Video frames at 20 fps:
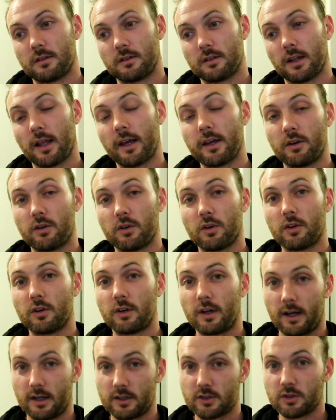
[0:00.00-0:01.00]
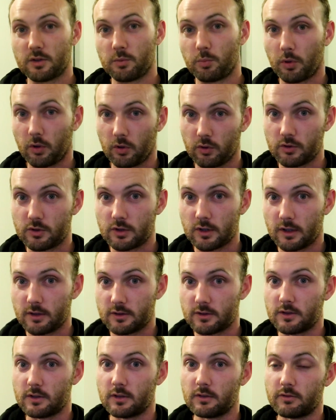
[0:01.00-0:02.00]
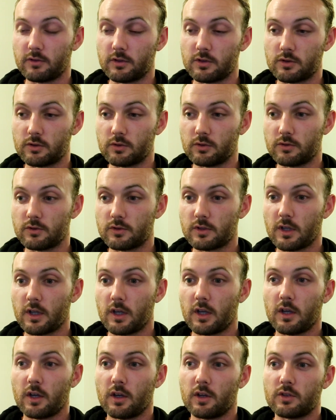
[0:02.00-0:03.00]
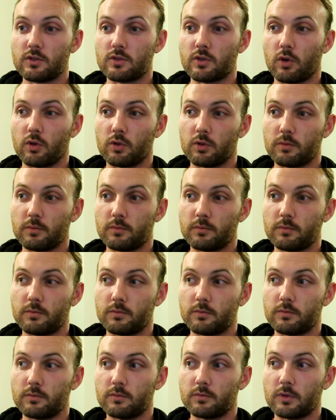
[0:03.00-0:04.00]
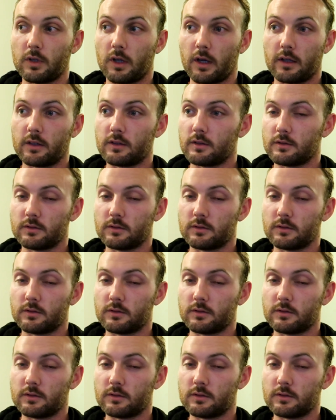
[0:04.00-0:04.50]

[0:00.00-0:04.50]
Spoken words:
later on I actually apologized to the officials, told them like